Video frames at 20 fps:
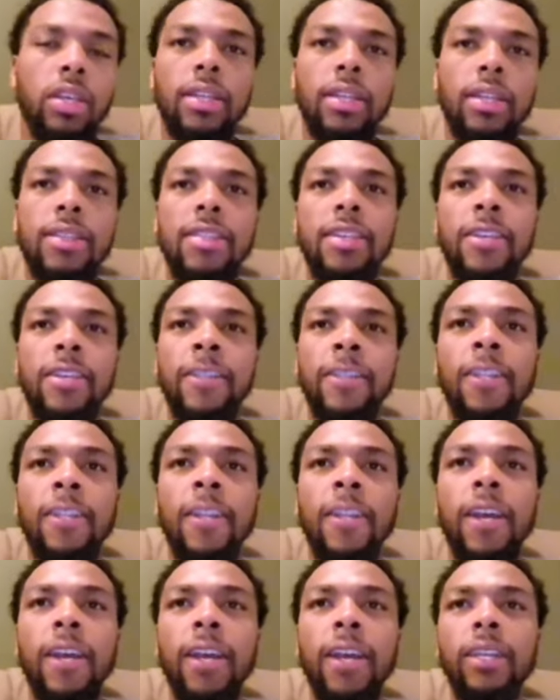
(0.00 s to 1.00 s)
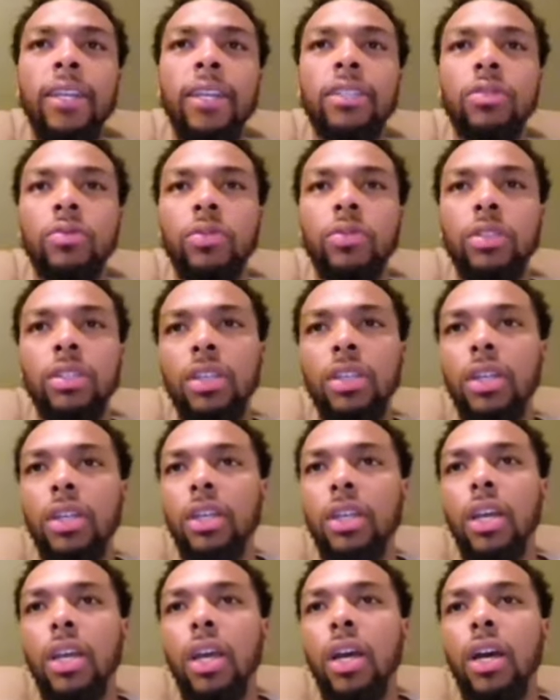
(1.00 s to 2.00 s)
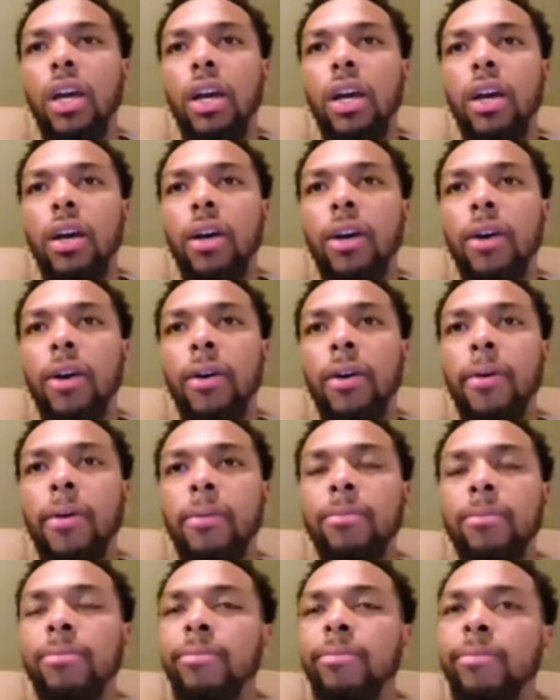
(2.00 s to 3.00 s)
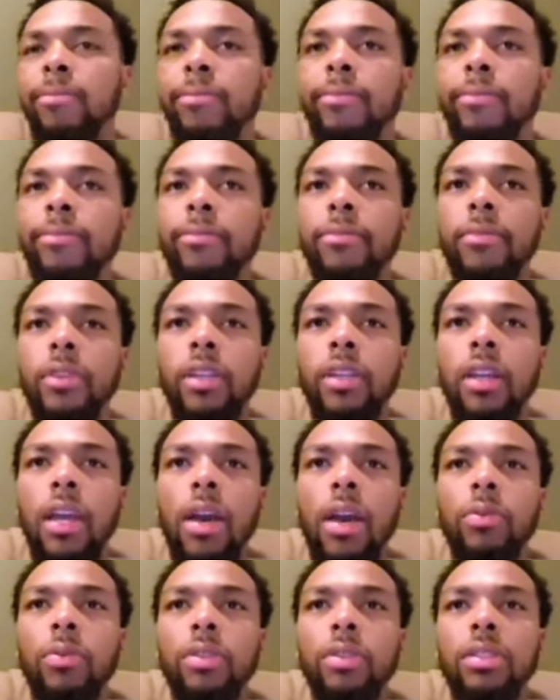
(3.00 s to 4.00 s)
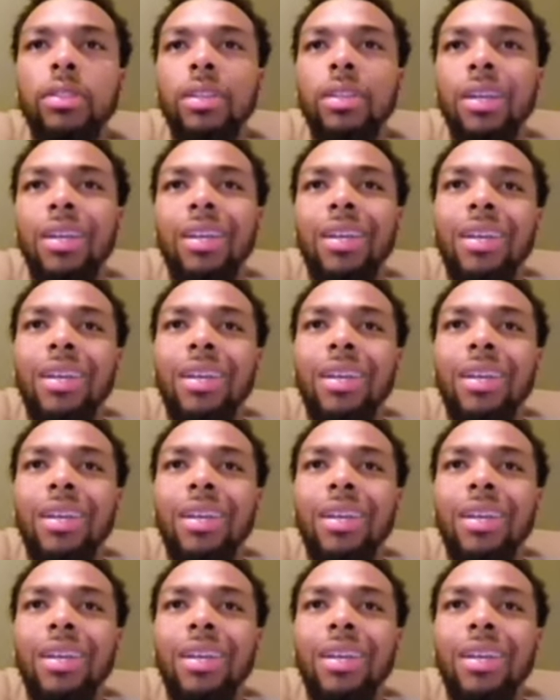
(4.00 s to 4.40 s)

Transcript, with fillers: And then the last one, um, I was,